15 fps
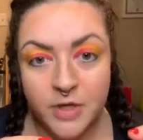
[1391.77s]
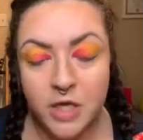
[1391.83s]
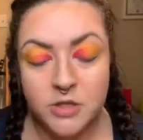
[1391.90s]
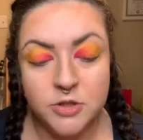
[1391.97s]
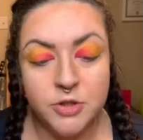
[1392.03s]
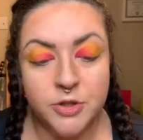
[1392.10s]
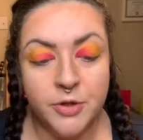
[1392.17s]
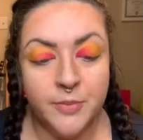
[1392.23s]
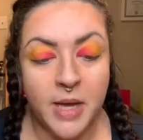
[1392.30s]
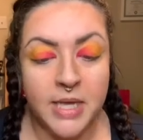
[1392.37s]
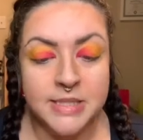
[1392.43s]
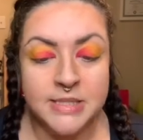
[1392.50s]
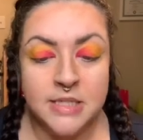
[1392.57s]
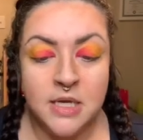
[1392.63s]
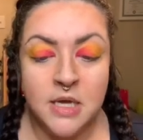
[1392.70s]
do your
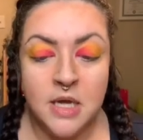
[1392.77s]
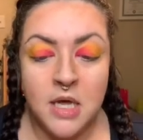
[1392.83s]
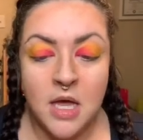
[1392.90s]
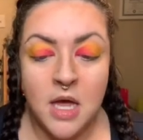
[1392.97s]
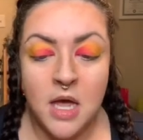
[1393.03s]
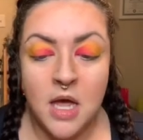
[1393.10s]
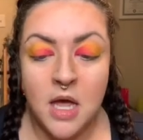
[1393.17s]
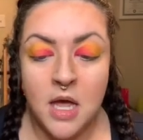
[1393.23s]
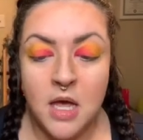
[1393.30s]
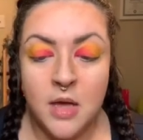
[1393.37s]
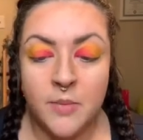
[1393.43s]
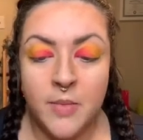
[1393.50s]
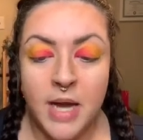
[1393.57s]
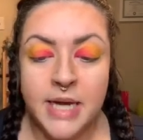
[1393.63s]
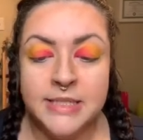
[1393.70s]
best.
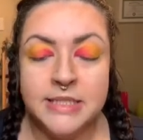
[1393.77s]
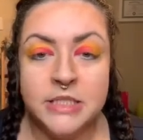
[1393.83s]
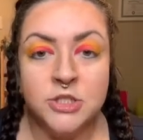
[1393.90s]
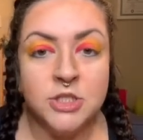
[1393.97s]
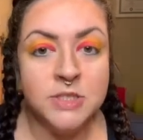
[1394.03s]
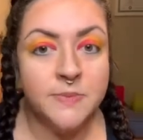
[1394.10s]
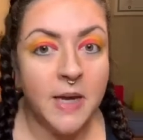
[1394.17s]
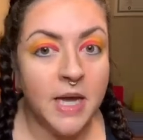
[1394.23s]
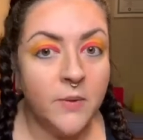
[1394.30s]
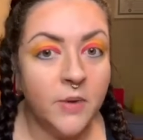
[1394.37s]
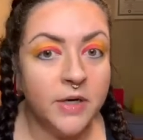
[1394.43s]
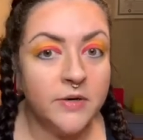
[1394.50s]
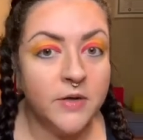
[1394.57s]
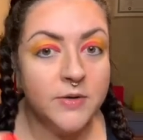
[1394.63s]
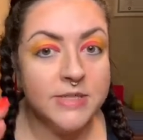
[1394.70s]
I did just buy one
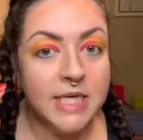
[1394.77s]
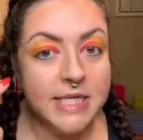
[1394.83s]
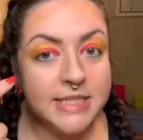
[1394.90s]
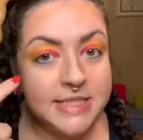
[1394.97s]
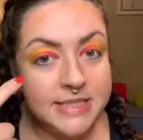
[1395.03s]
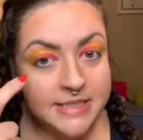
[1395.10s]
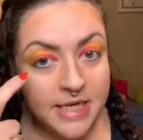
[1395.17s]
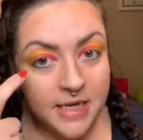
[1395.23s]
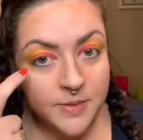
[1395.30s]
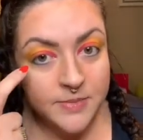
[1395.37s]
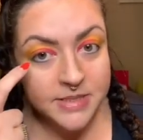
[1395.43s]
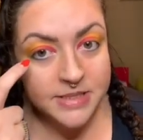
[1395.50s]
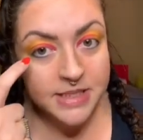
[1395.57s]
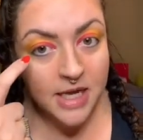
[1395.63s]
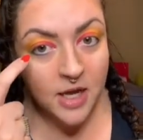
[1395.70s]
of those like
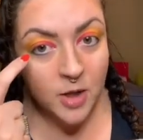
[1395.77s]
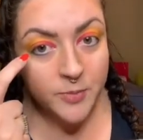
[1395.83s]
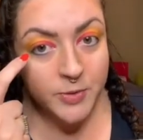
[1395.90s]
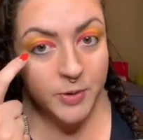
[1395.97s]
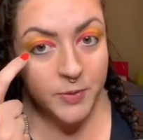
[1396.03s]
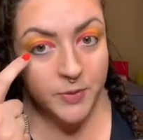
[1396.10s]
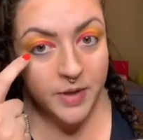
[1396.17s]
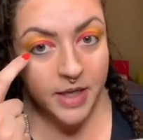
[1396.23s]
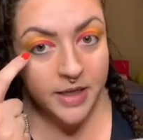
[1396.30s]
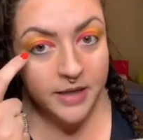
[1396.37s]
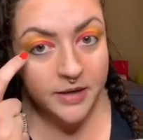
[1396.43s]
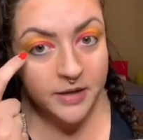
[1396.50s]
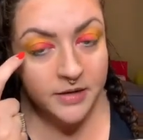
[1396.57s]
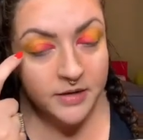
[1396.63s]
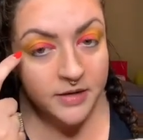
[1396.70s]
stamps that help you like
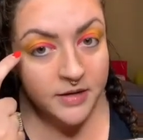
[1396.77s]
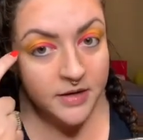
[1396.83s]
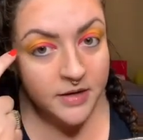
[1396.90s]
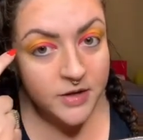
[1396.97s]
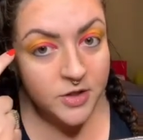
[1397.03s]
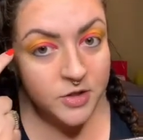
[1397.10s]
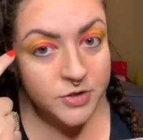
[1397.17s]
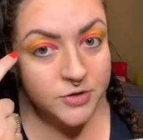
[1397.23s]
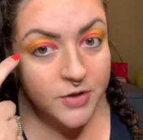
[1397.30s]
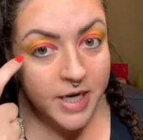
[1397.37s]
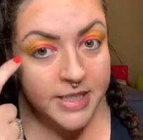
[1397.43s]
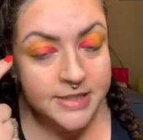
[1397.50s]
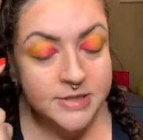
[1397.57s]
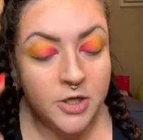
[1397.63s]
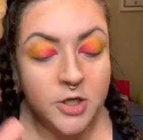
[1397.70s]
try
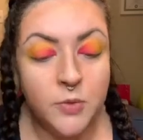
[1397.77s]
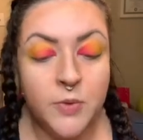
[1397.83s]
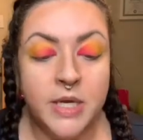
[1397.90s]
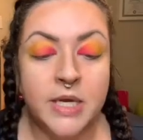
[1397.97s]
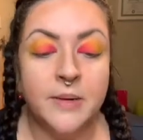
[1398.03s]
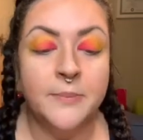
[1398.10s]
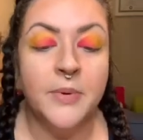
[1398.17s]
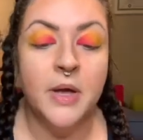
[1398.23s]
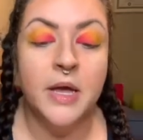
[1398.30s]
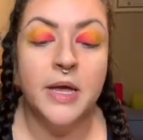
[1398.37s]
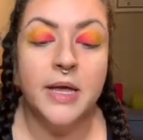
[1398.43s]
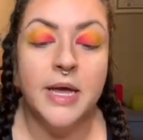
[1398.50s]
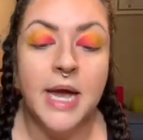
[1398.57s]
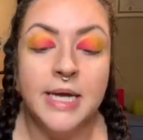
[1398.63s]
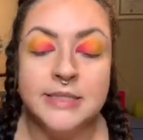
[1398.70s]
and start a wing, but
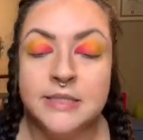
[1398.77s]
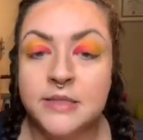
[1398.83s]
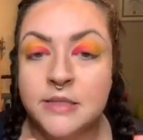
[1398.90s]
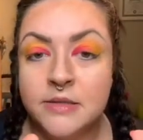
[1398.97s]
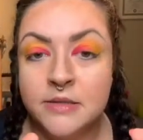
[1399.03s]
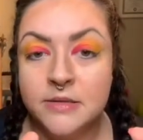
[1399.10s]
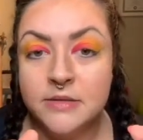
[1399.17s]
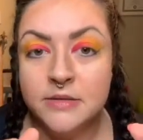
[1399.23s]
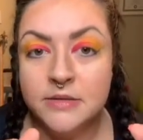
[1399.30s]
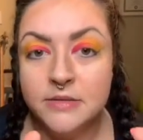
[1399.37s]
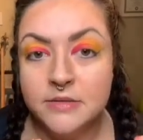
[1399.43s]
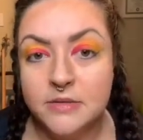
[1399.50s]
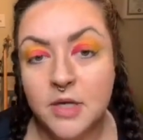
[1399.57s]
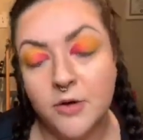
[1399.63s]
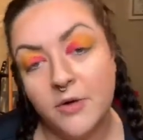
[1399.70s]
it hasn't
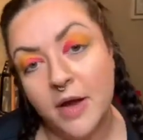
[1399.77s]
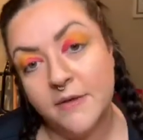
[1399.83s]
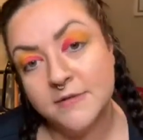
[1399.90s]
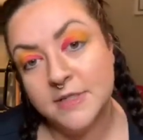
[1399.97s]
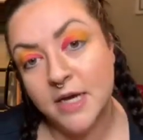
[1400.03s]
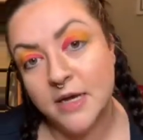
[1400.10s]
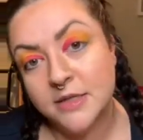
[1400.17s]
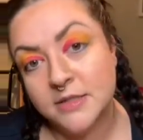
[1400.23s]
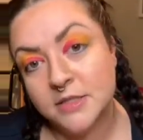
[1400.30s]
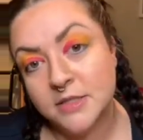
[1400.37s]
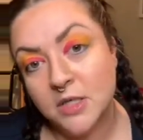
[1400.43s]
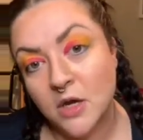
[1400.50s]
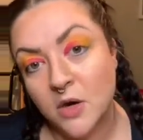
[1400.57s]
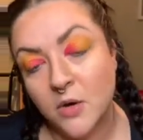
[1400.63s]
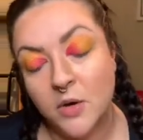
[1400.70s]
arrived yet.
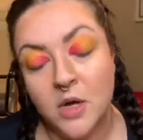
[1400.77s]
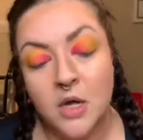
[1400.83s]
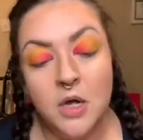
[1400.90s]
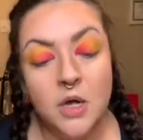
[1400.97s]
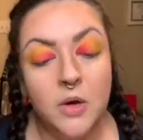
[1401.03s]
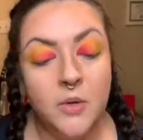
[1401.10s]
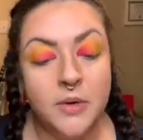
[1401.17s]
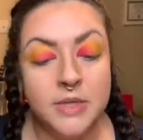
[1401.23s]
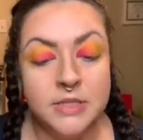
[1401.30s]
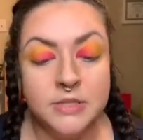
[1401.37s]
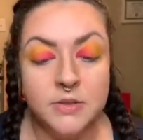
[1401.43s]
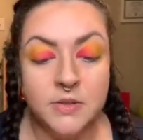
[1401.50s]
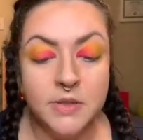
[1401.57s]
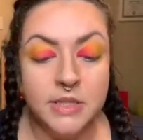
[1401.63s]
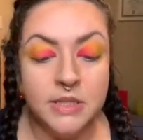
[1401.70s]
So we're gonna
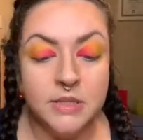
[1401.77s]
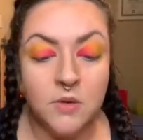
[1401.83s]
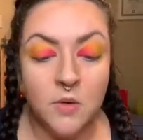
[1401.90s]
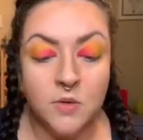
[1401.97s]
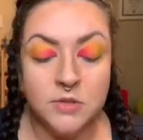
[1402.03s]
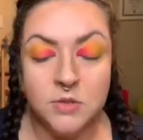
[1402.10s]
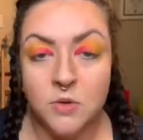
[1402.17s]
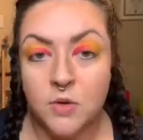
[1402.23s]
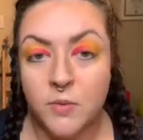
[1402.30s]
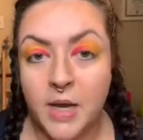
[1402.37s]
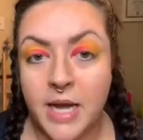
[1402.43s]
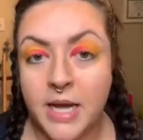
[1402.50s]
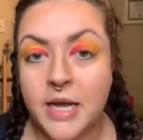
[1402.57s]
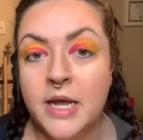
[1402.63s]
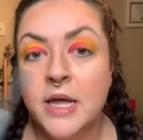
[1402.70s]
do it the old school
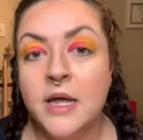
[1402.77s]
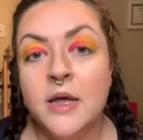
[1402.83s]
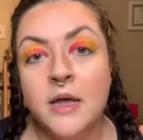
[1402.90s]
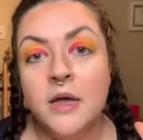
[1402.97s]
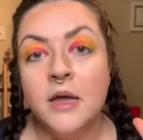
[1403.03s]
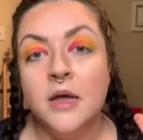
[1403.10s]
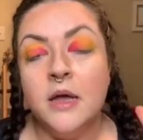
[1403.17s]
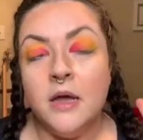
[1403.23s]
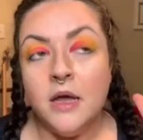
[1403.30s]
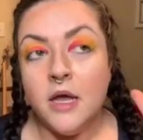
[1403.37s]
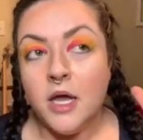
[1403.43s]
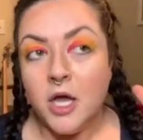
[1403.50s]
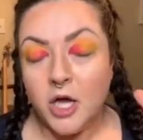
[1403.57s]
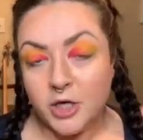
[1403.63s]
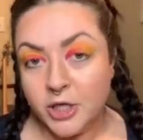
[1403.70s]
way.
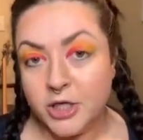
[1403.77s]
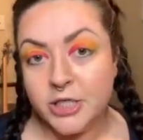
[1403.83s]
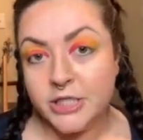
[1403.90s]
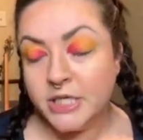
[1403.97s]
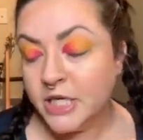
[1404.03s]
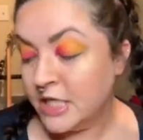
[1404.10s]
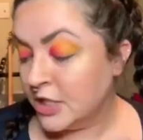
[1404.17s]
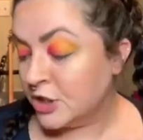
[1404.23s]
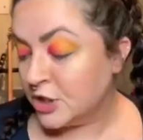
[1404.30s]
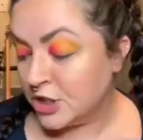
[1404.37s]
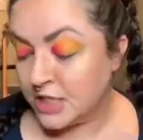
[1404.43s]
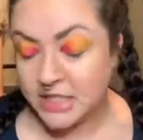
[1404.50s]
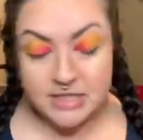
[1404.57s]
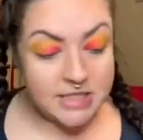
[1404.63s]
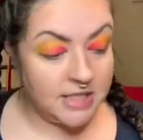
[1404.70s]
A good
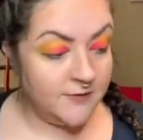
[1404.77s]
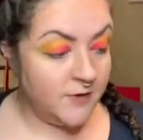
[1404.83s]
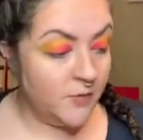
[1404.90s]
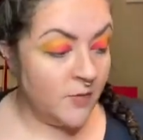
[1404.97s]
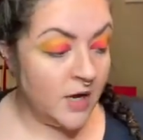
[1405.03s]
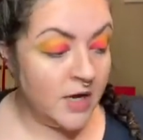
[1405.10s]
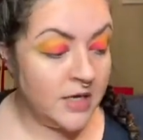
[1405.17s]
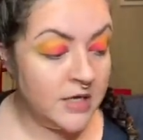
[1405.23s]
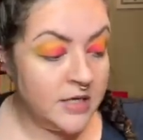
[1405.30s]
cheat, if you want,